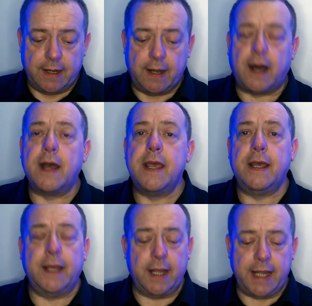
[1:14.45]
I,
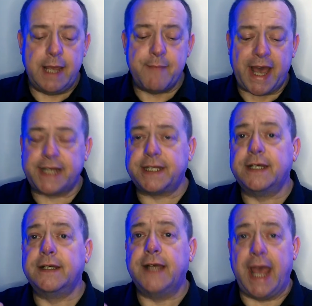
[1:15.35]
Imad
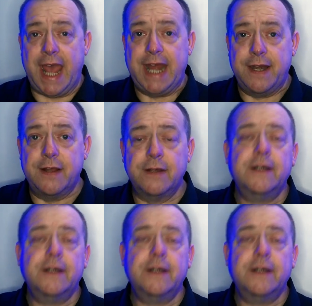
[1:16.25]
N.